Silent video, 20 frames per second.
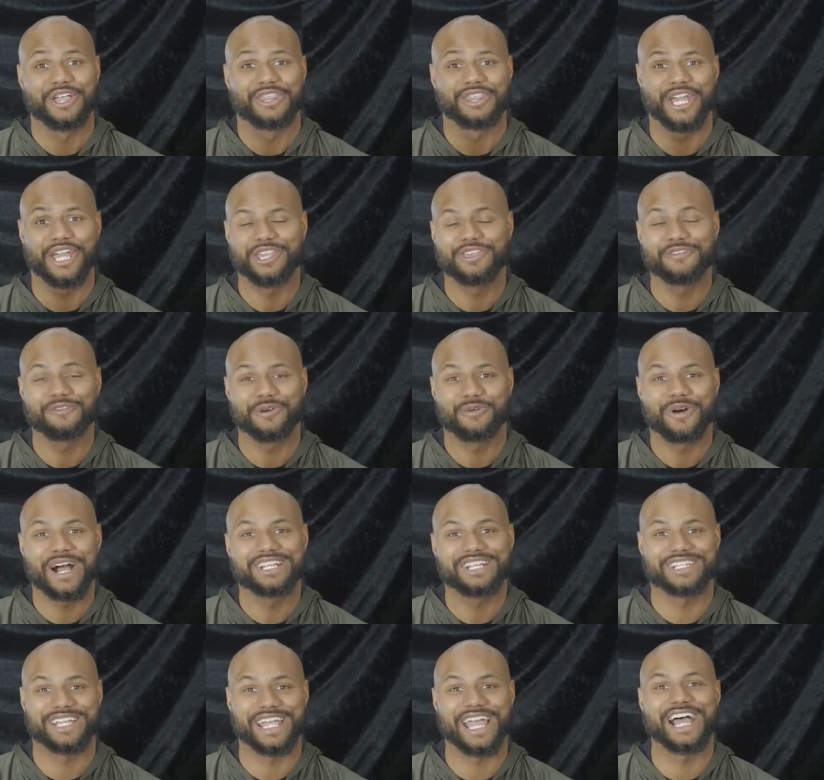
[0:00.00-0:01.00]
Thank you for
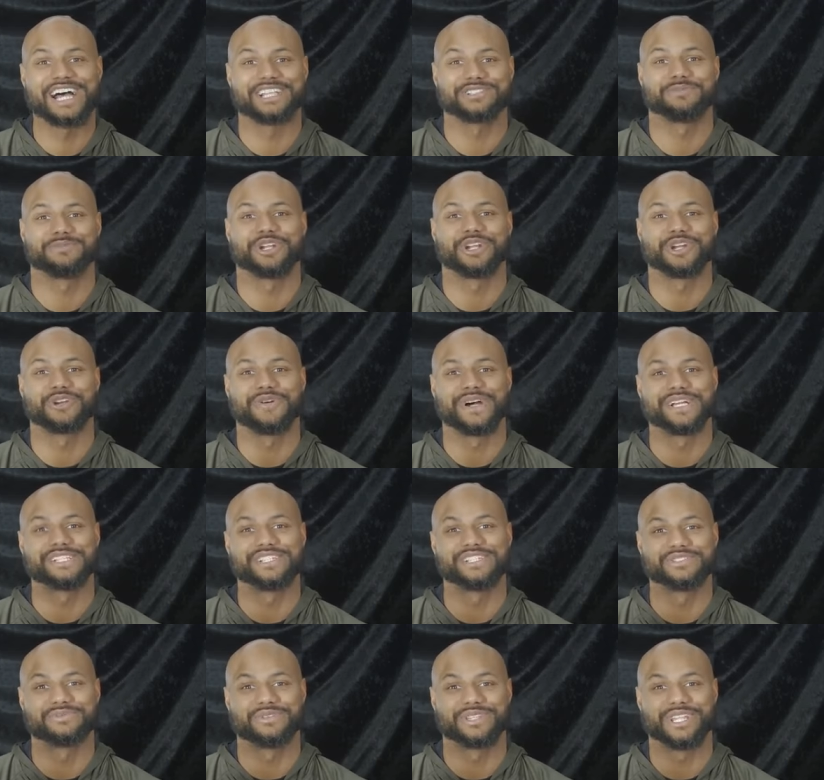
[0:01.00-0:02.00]
watching Ask Better
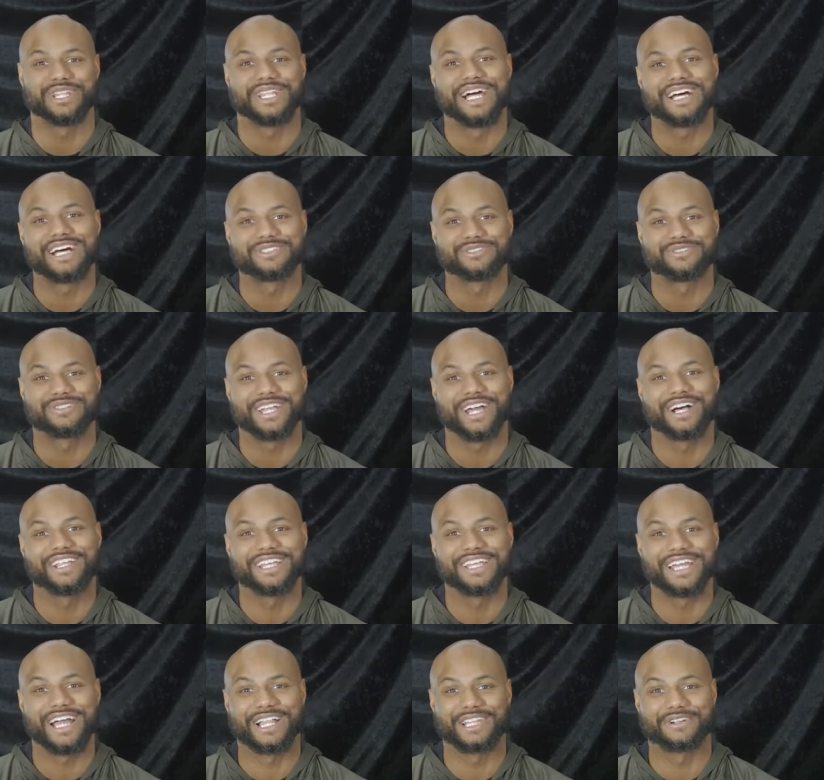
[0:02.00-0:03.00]
Questions with Alonzo
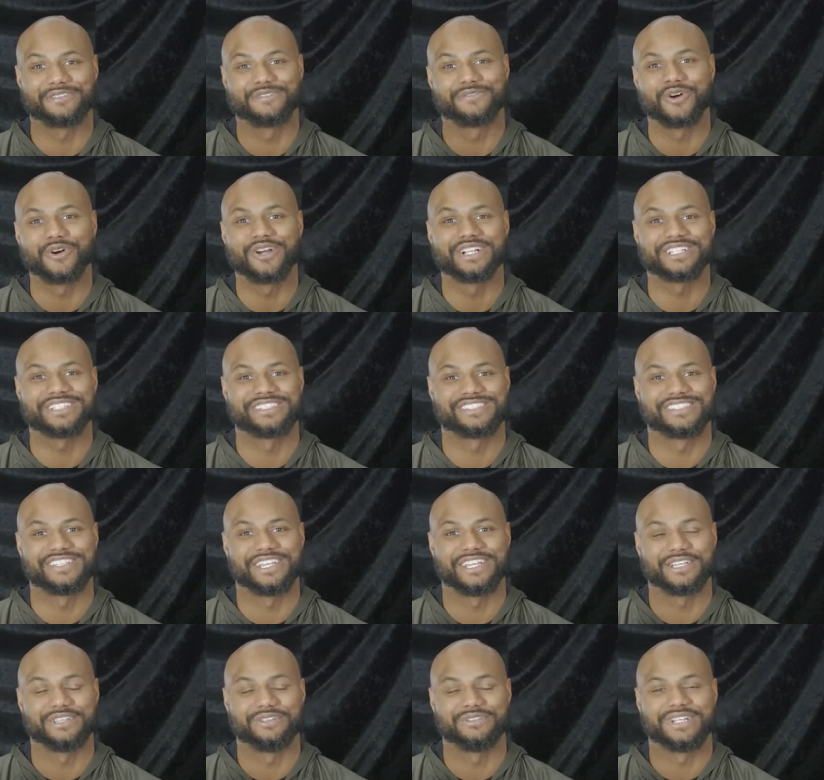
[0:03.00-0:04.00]
Kelly. I look forward to
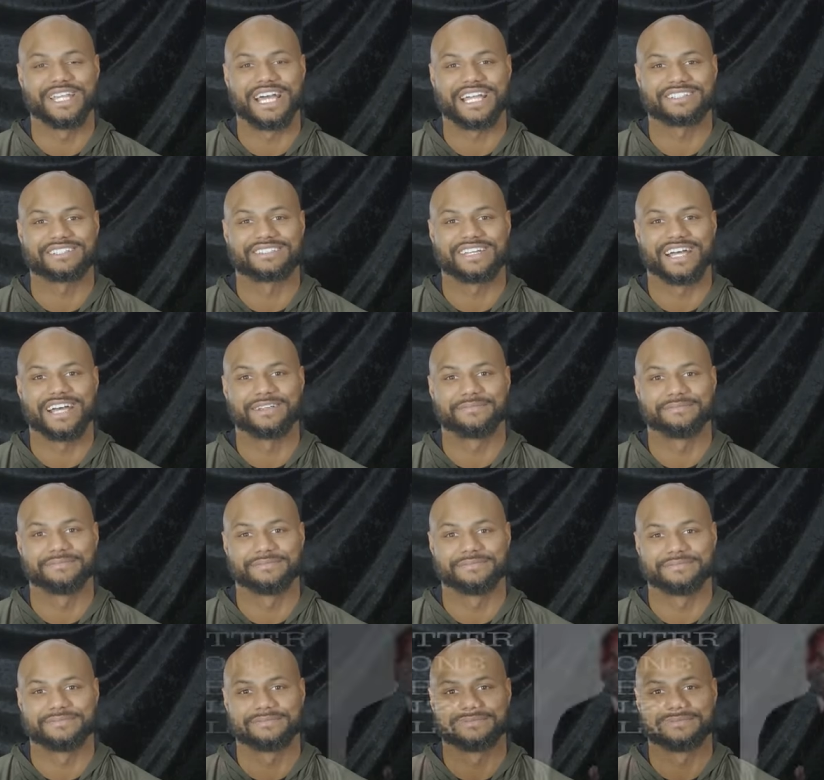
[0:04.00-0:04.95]
seeing you next time.